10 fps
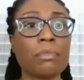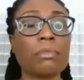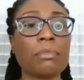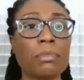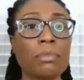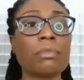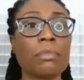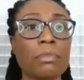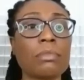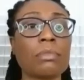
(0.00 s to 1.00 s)

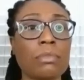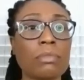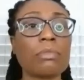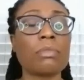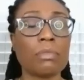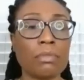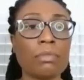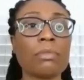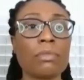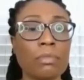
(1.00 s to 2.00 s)

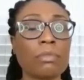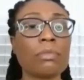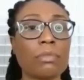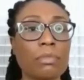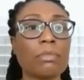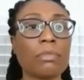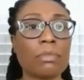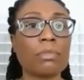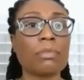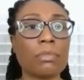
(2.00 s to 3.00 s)

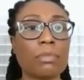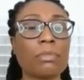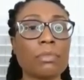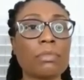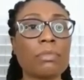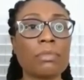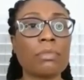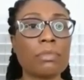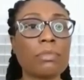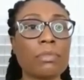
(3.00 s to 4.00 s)

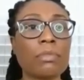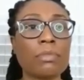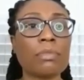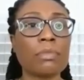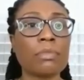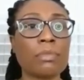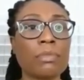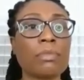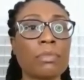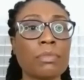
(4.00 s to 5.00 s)

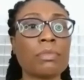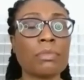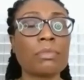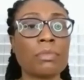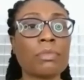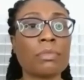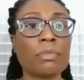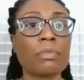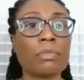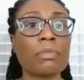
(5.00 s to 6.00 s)

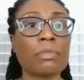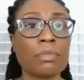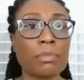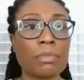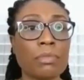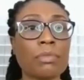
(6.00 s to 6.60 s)
[no speech]